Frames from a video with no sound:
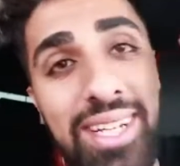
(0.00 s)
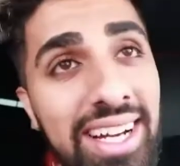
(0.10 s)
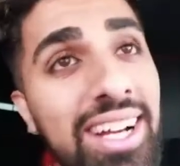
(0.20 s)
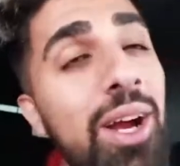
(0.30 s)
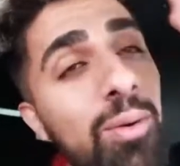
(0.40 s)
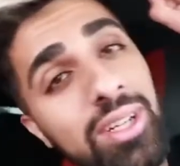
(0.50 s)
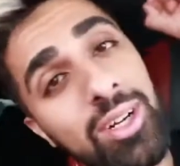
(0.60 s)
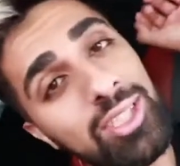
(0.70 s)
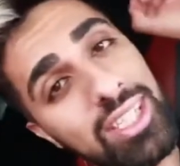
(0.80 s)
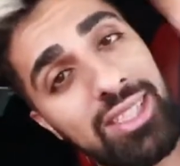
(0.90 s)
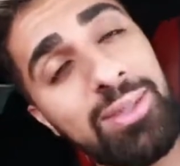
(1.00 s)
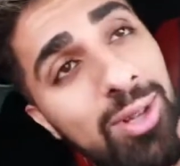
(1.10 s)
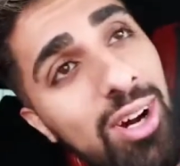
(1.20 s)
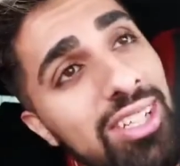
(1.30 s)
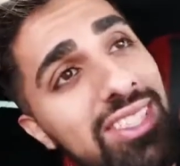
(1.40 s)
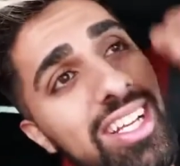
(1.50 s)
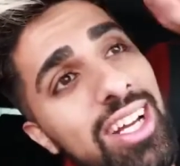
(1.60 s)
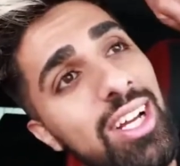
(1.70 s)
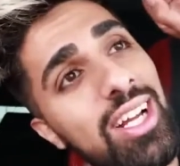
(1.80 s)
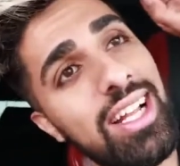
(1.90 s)
we're here. We're gonna go check out some cars.
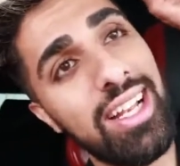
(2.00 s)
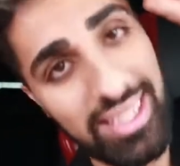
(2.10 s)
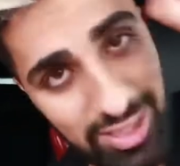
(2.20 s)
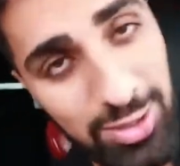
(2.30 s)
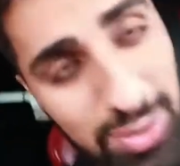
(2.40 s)
Let's